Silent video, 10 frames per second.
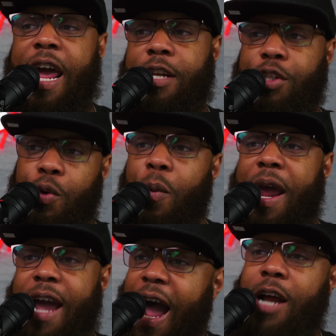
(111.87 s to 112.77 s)
a two
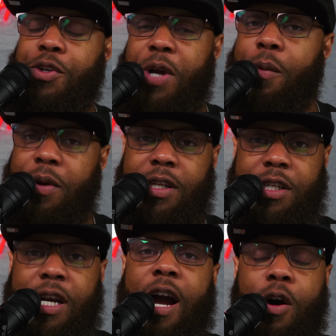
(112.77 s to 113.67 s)
way contract with the
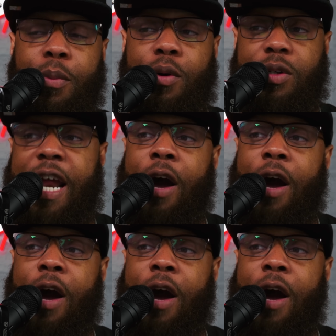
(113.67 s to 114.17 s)
Chicago Bulls.